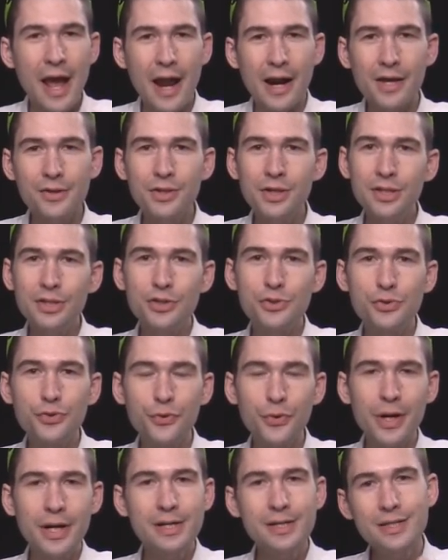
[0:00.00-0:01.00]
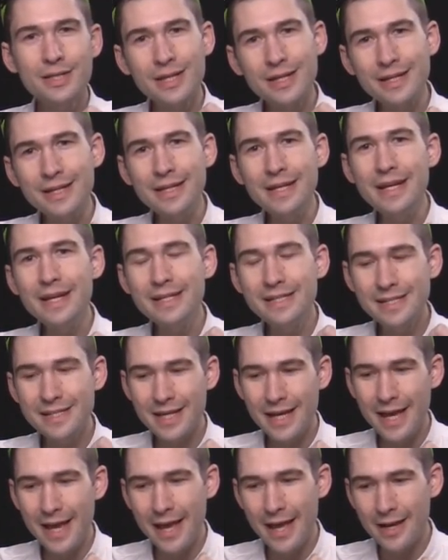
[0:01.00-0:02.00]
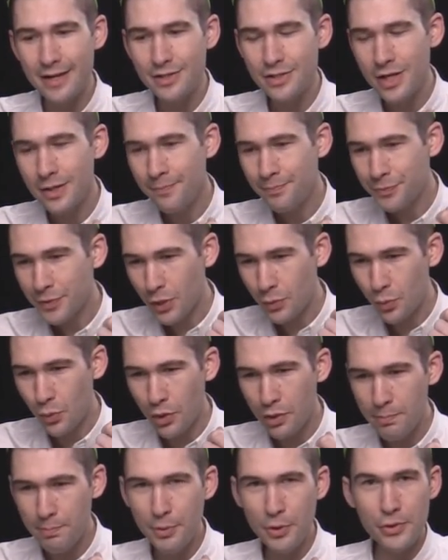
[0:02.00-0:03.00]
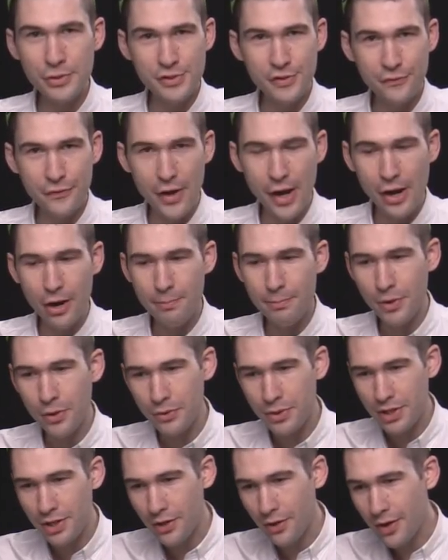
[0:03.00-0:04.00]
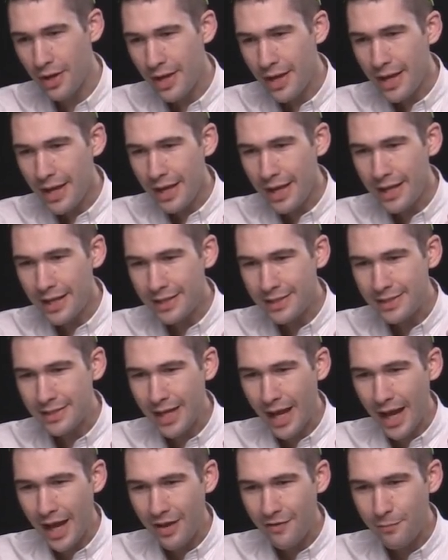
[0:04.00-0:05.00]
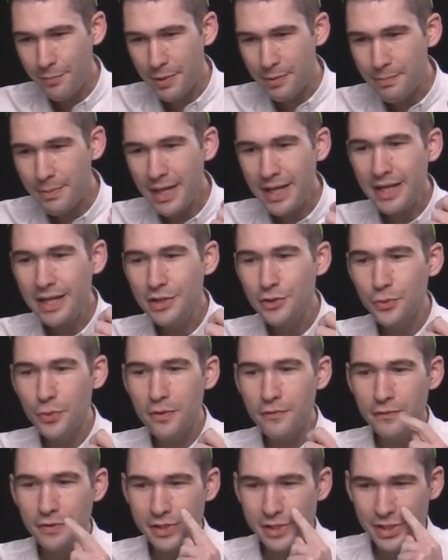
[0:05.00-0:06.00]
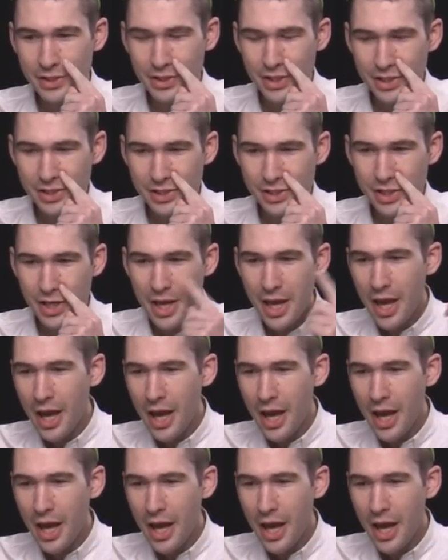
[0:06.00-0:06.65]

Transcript: and I think the trend that needs to end, and we're in burst fire mode here, is I've been meaning to revisit this.